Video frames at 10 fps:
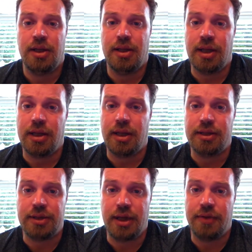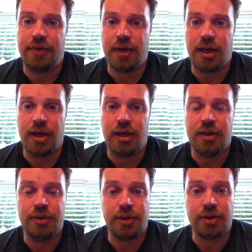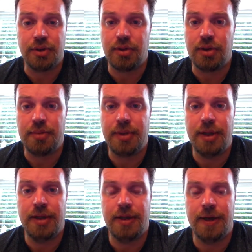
that kind of stuff took a toll on me.